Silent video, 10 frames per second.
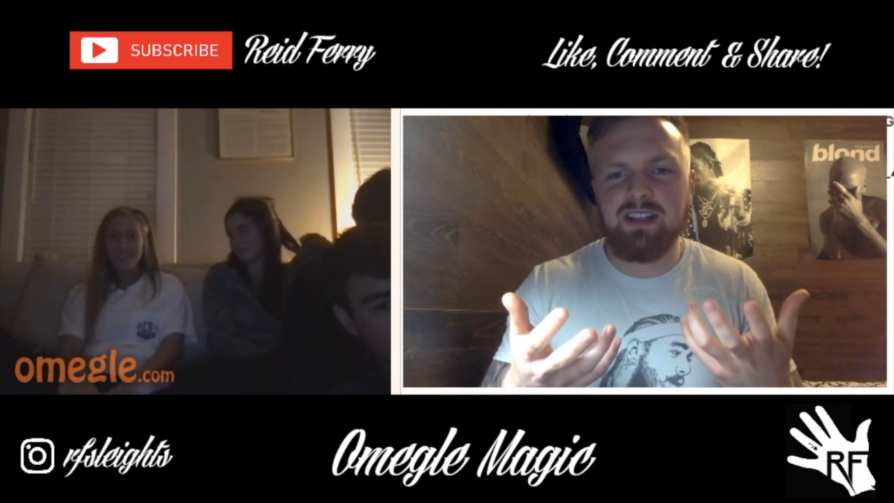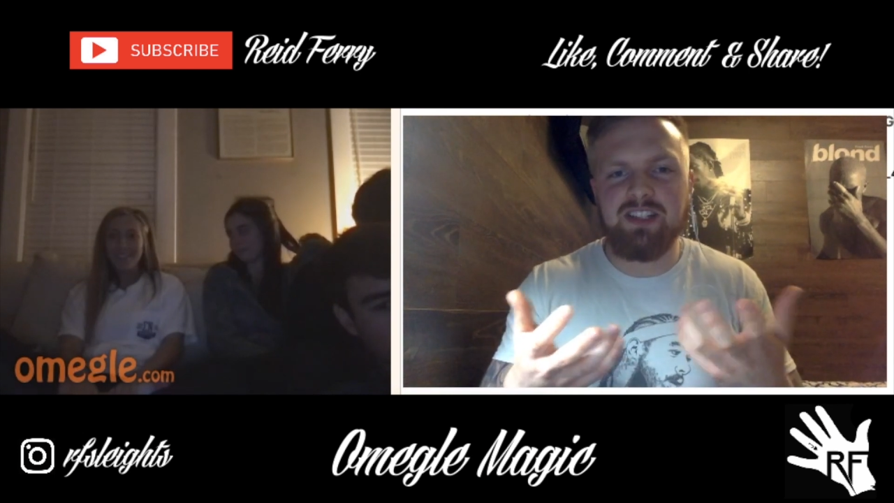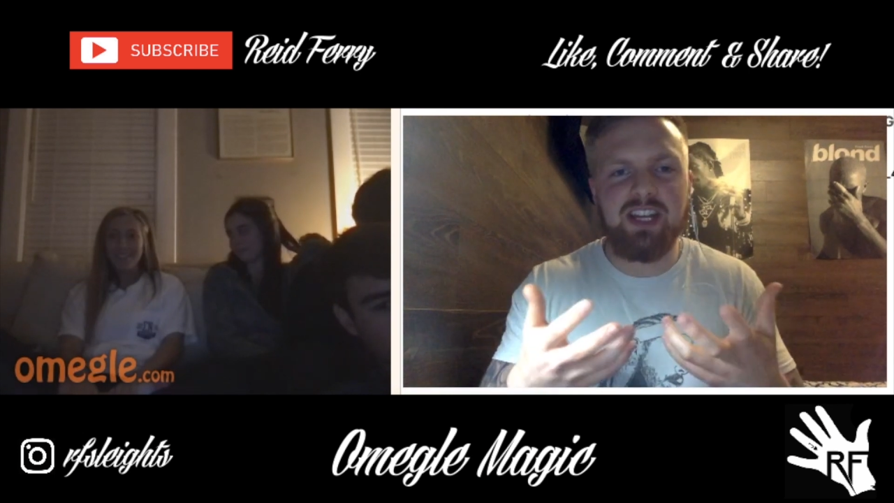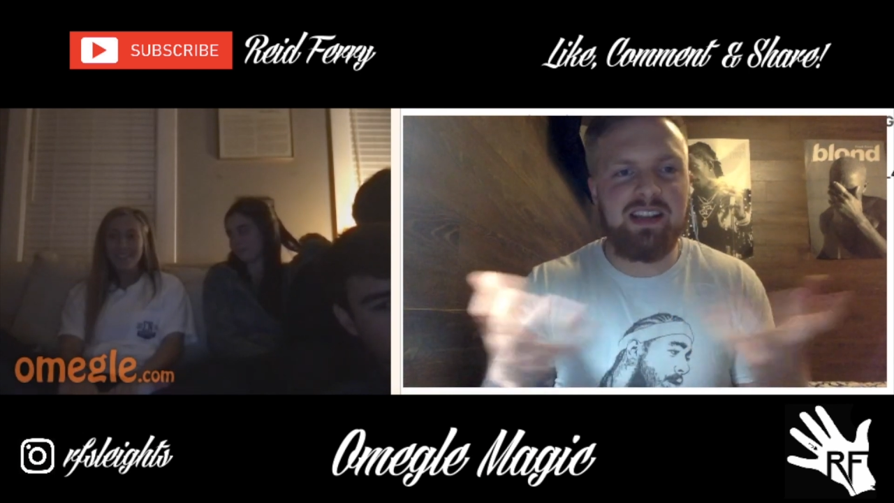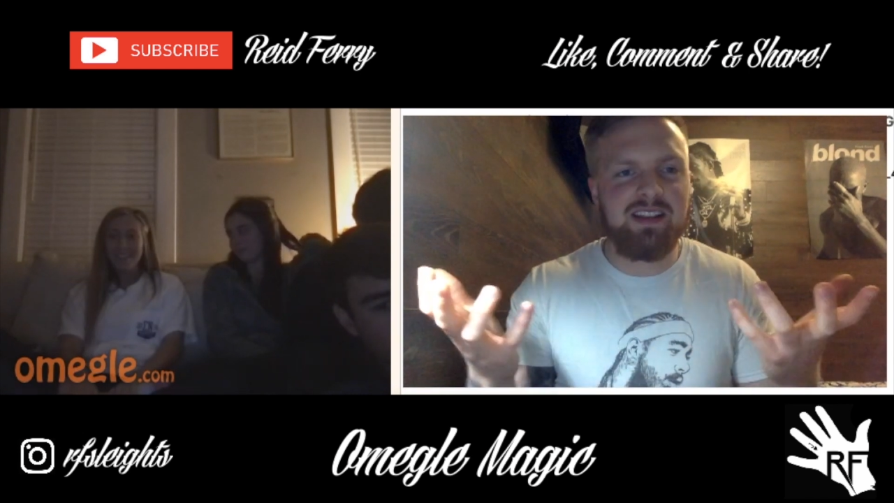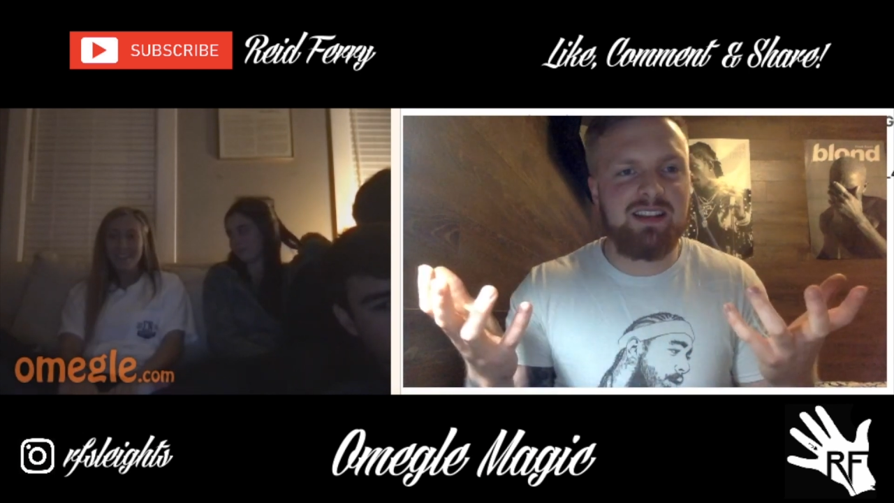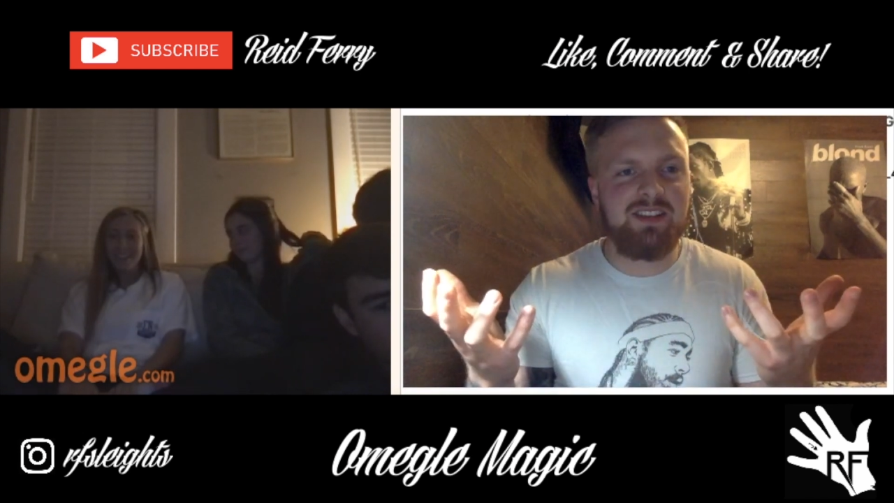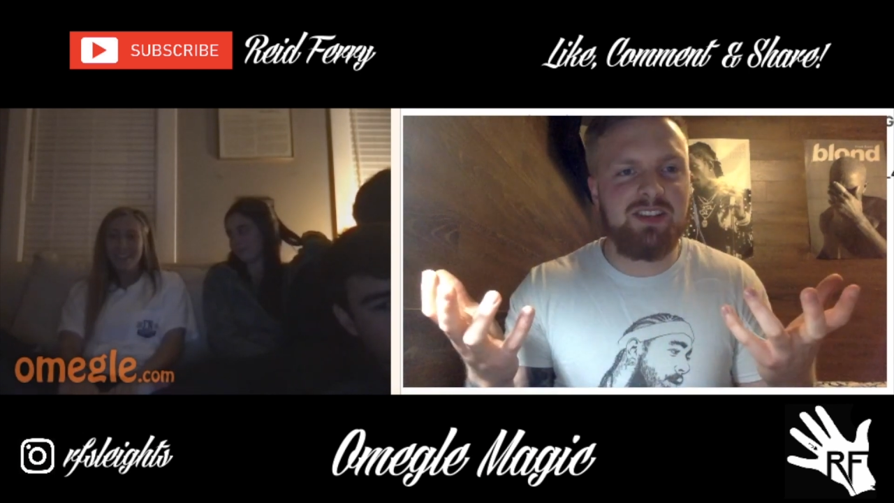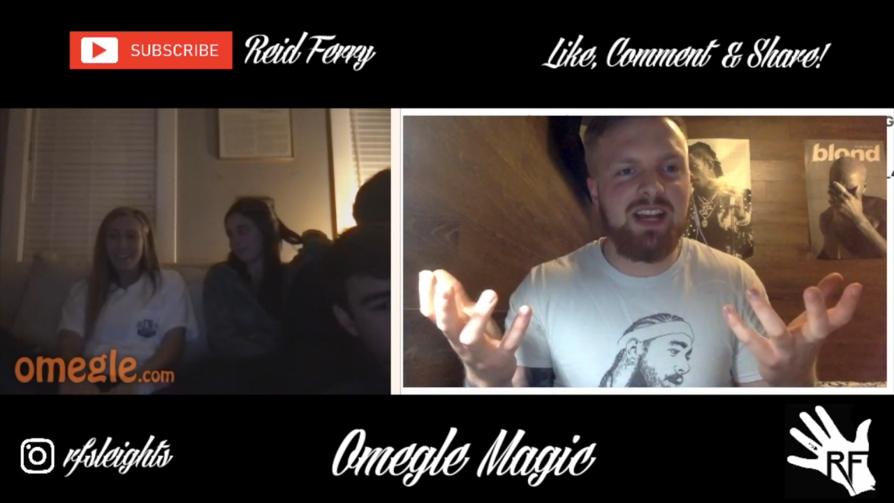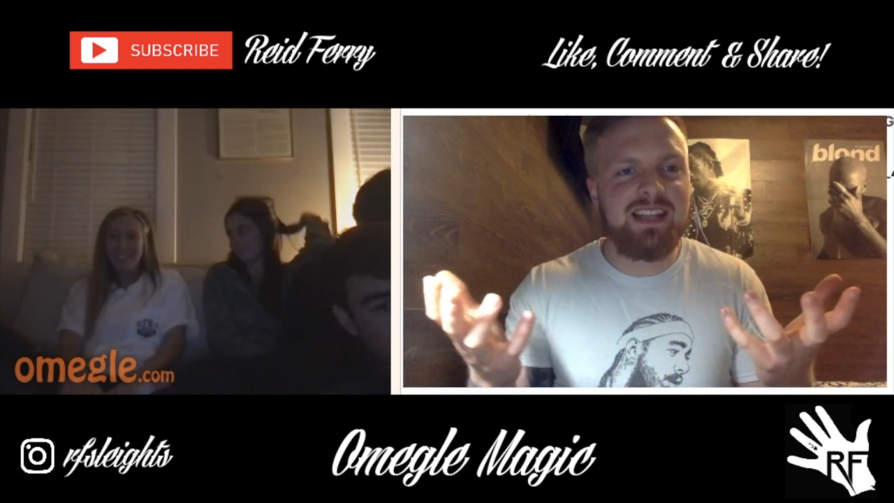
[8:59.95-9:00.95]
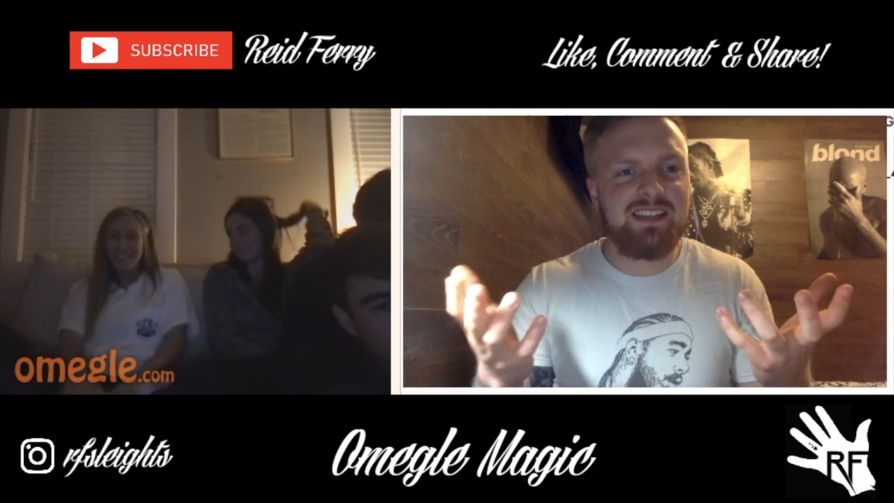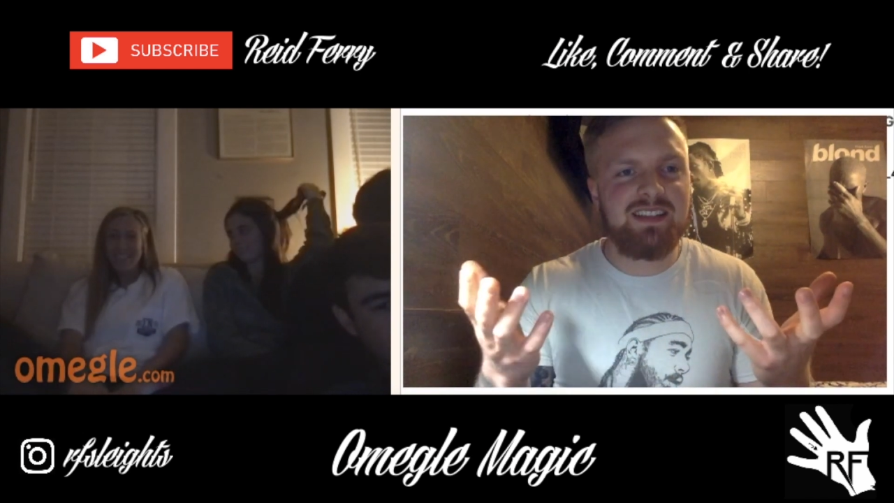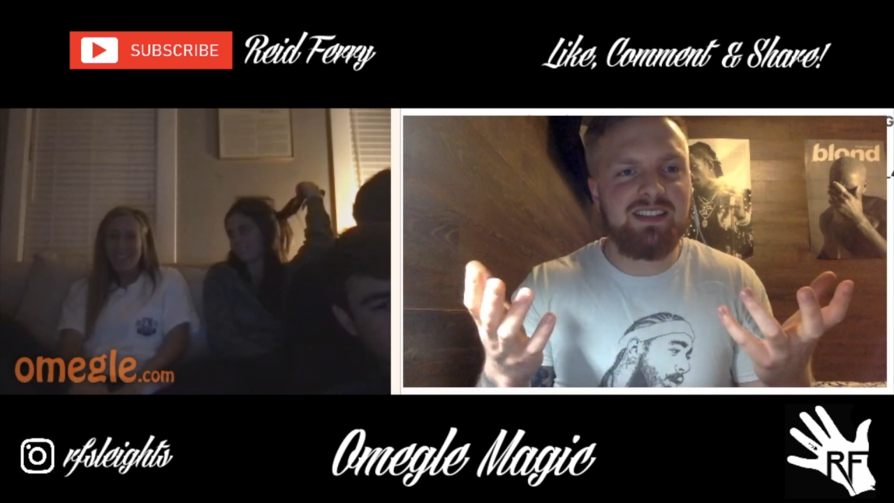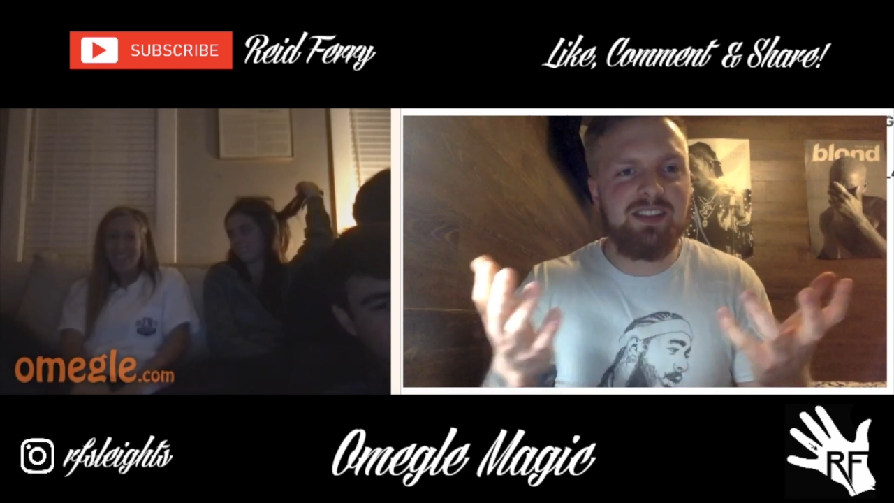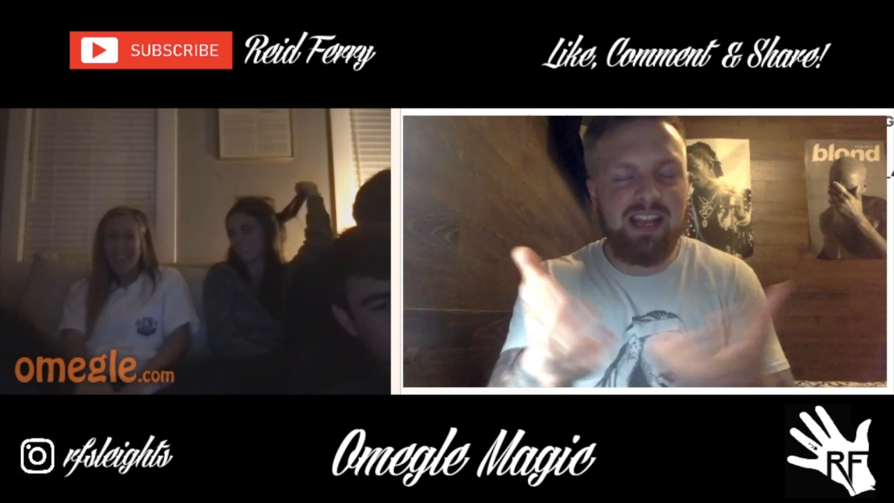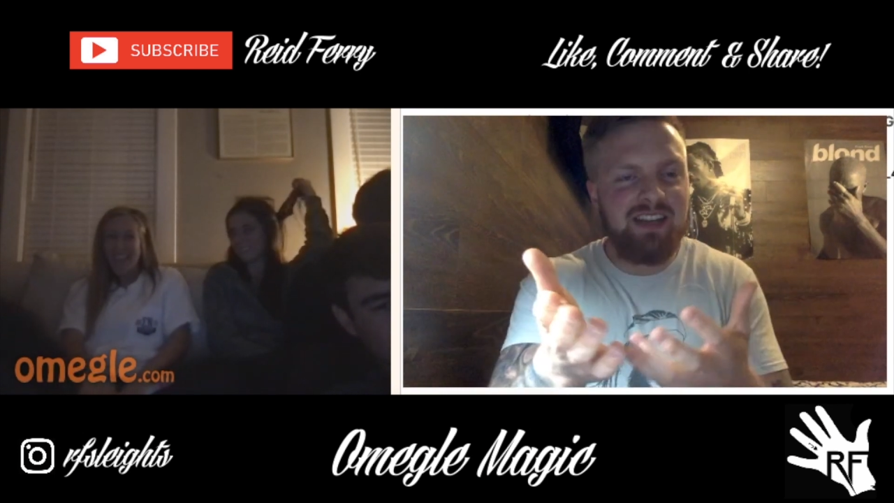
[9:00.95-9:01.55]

J, yeah. do you guys do you,